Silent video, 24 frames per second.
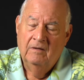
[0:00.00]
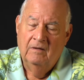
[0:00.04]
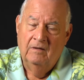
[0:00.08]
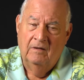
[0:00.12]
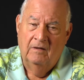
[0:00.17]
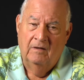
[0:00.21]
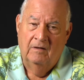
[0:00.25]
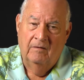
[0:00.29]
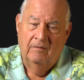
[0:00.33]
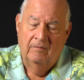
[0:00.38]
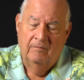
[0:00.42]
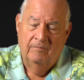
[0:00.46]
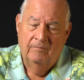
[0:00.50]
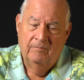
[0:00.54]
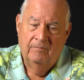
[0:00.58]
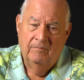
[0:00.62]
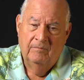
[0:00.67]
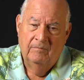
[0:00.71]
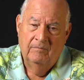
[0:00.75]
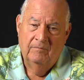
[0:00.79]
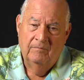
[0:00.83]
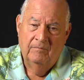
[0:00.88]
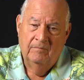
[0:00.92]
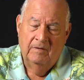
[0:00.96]
Uh,
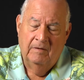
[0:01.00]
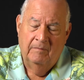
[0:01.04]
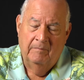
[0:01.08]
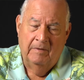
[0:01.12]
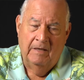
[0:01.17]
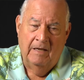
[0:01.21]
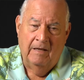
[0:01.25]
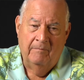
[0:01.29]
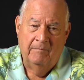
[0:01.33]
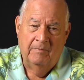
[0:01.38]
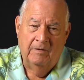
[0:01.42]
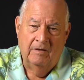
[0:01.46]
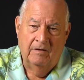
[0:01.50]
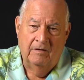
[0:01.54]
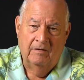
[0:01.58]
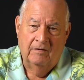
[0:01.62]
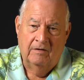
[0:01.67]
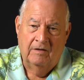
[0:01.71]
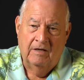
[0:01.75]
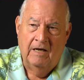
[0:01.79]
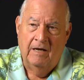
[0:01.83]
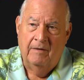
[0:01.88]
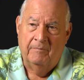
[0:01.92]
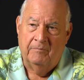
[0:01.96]
I mean, I've been in the
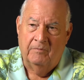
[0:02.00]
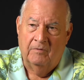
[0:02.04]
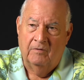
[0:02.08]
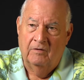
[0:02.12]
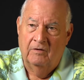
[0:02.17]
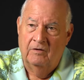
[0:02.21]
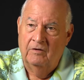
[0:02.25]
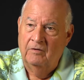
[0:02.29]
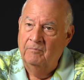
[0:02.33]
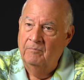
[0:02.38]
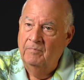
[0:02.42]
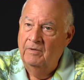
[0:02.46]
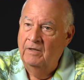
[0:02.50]
capital a good